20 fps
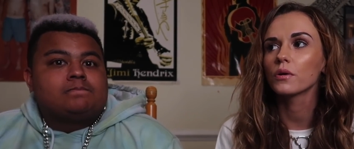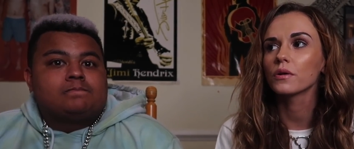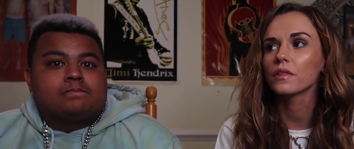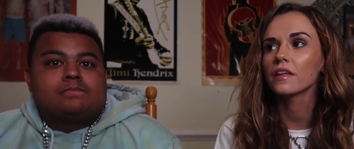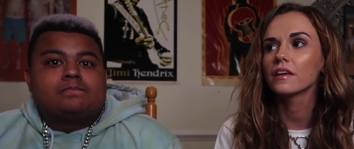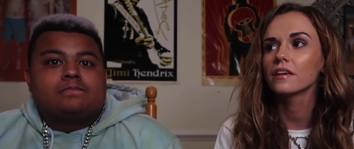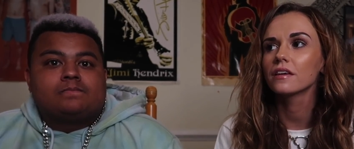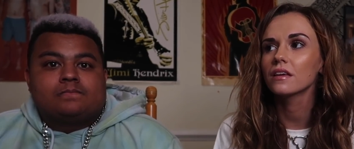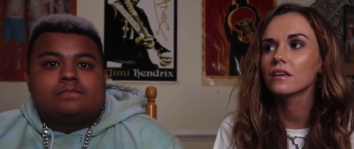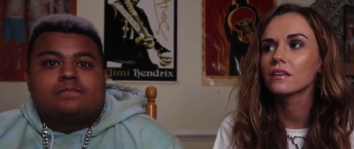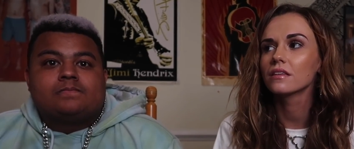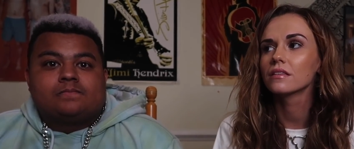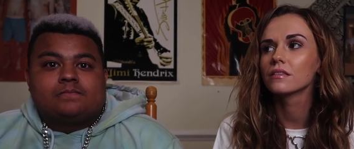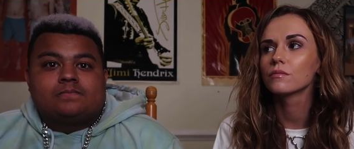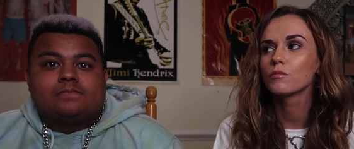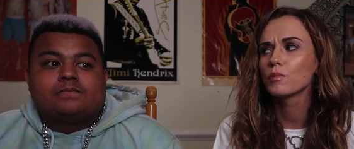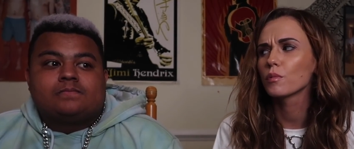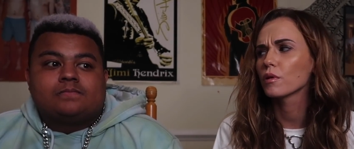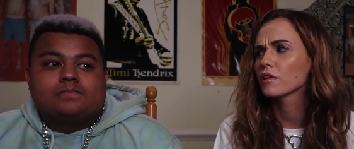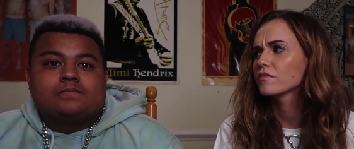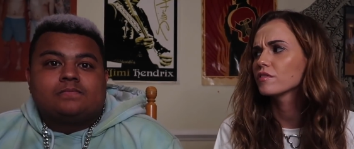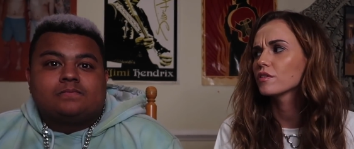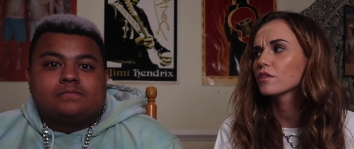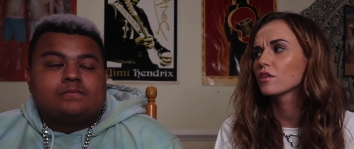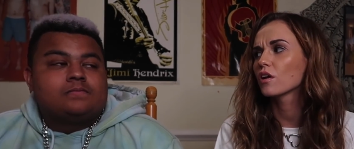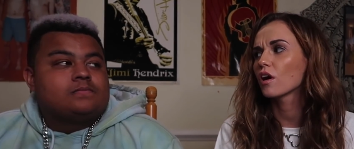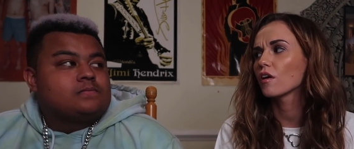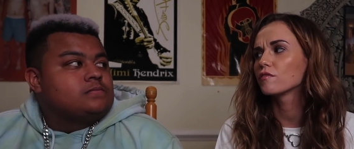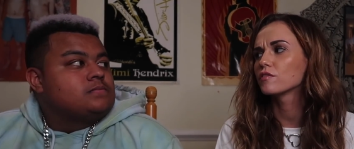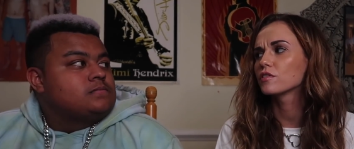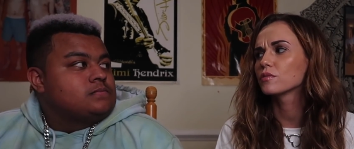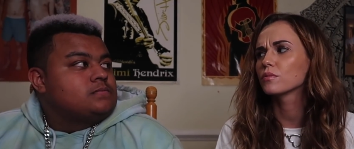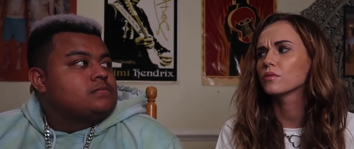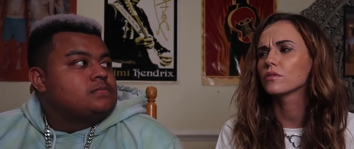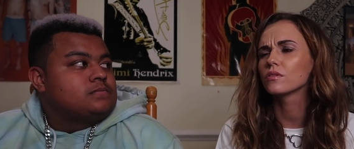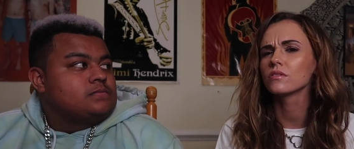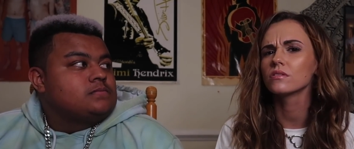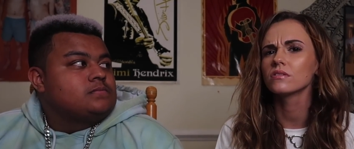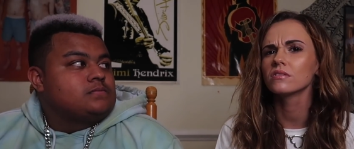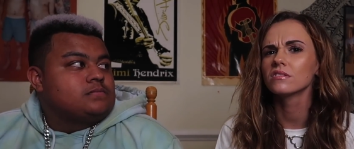Speaker 1: or like people I feel
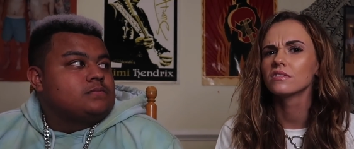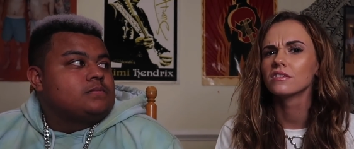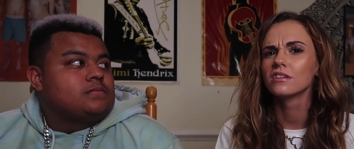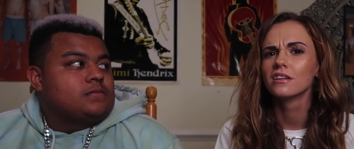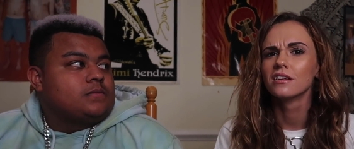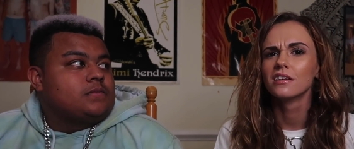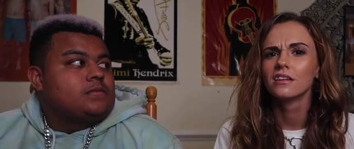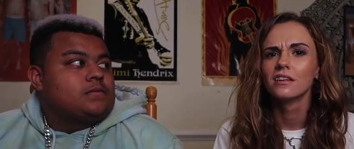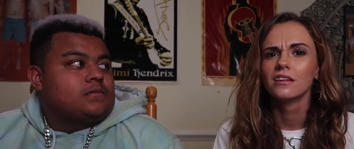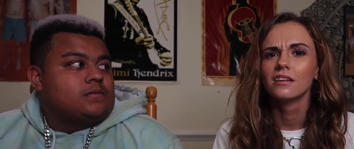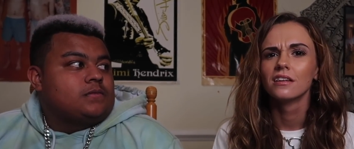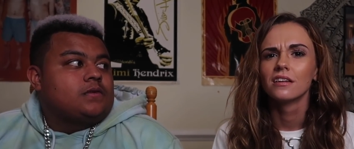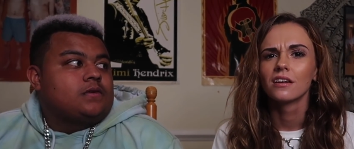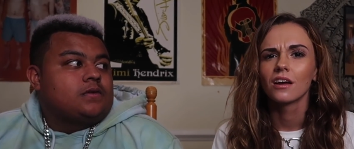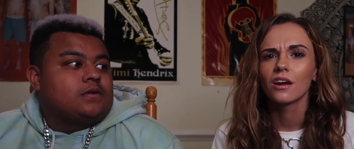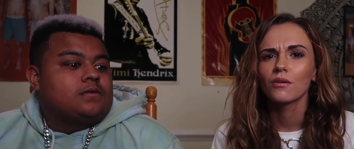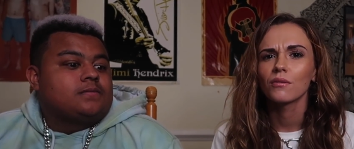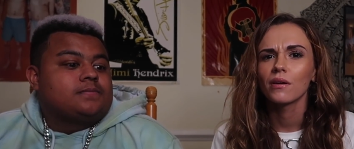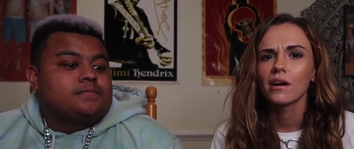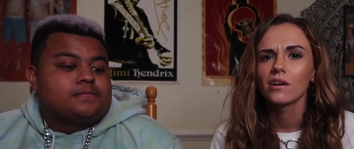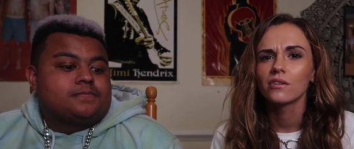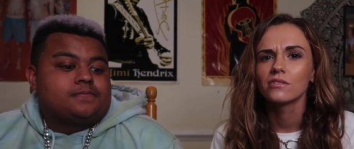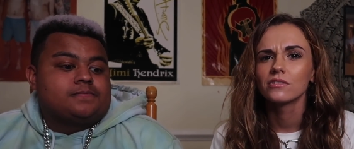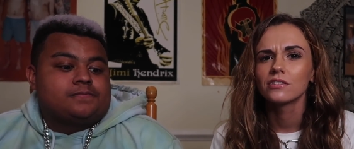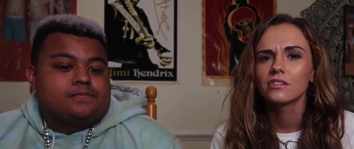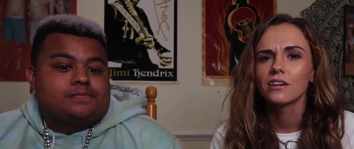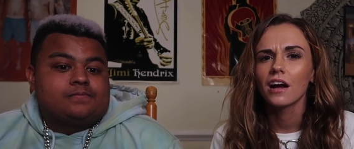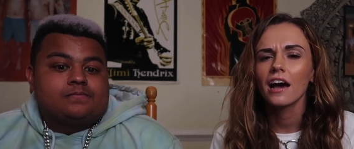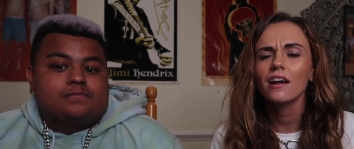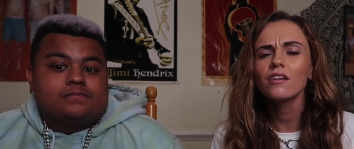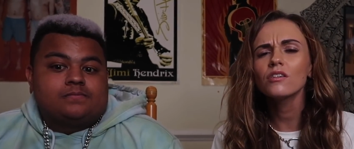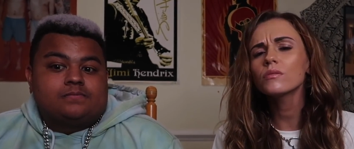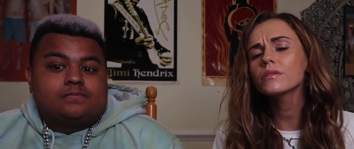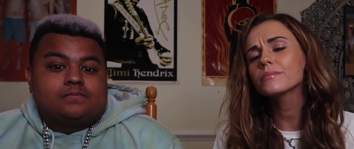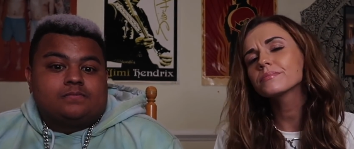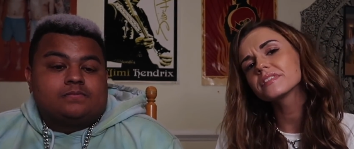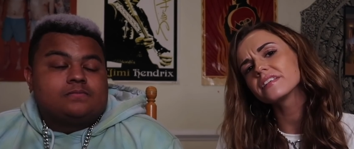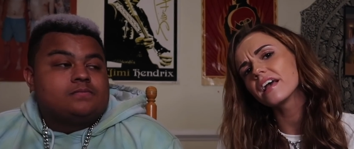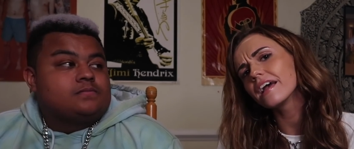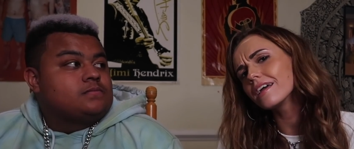uncomfortable yeah. around her. I don't know what
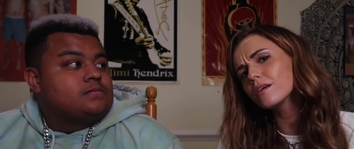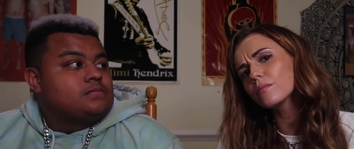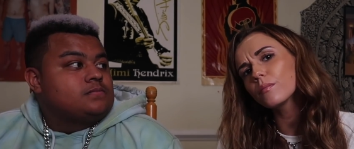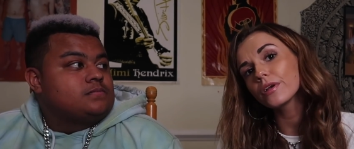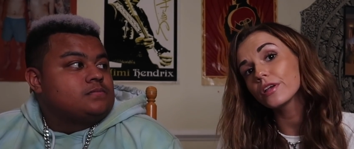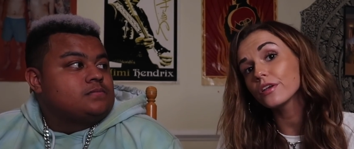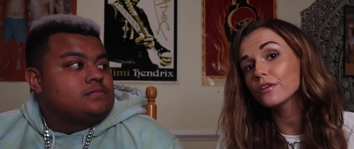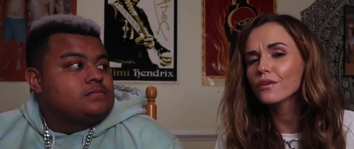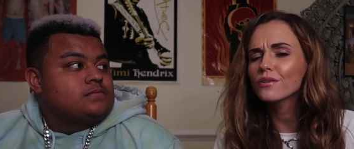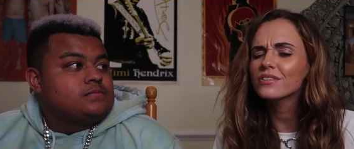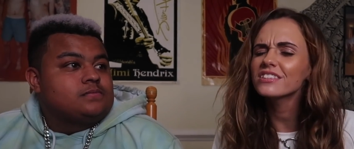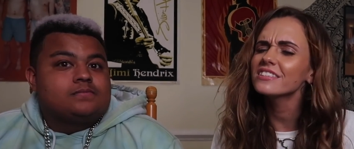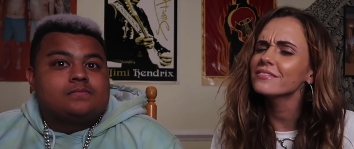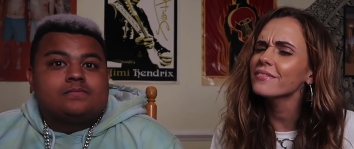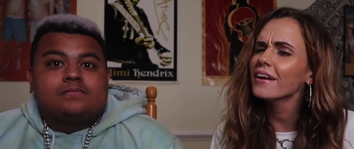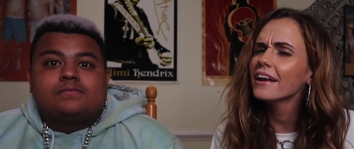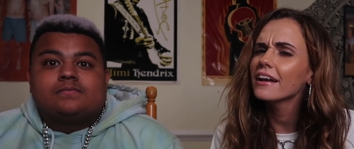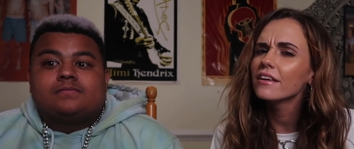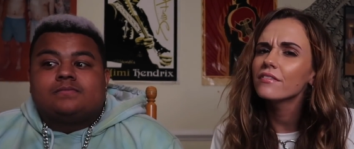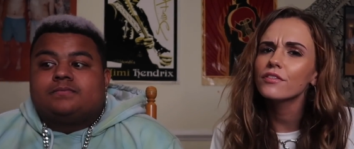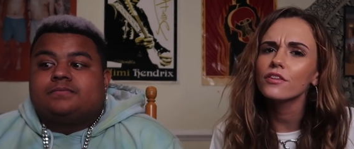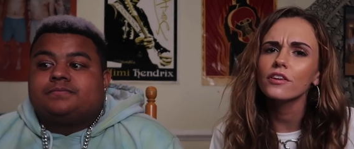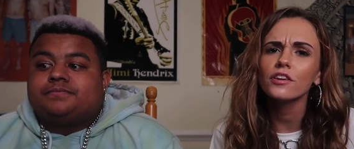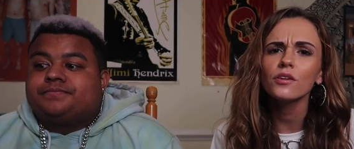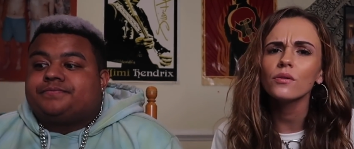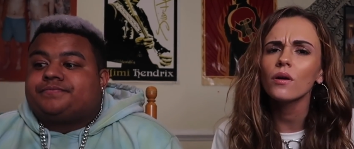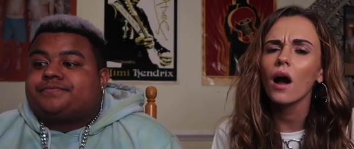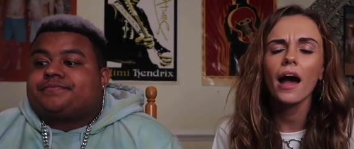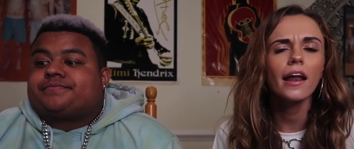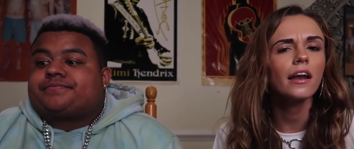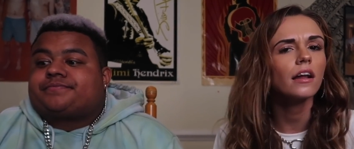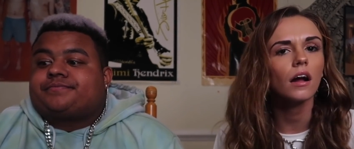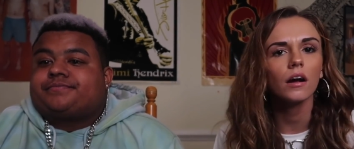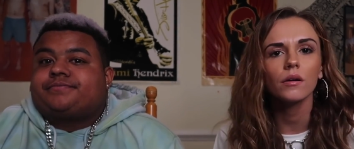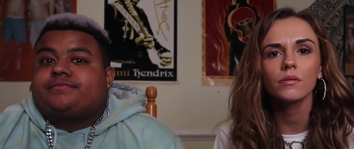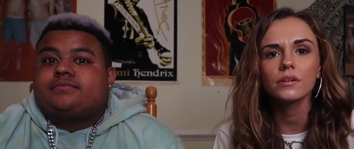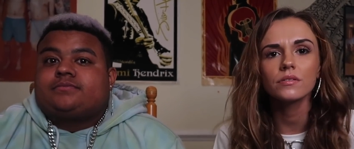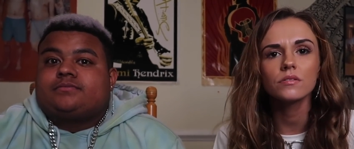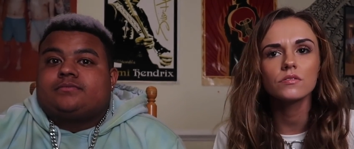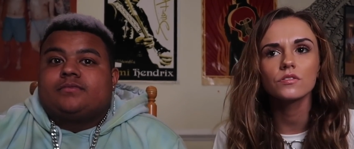I'm saying, but you know, it's fine. I feel like you kind of got
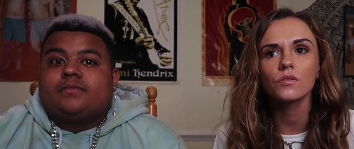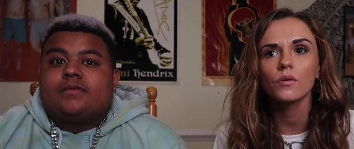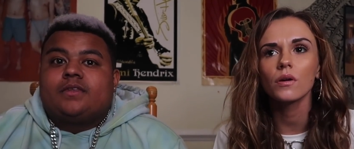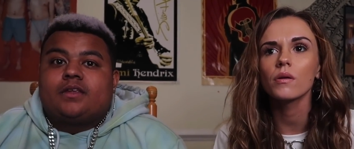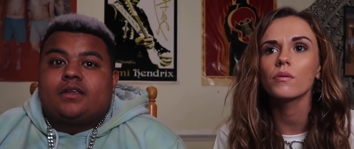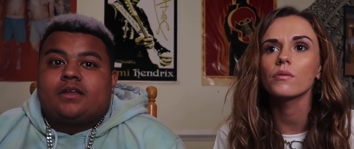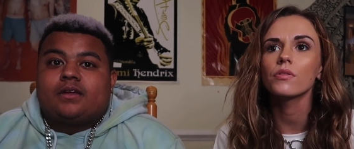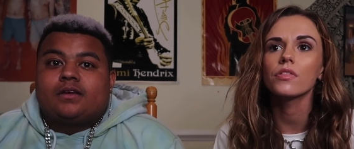where I was going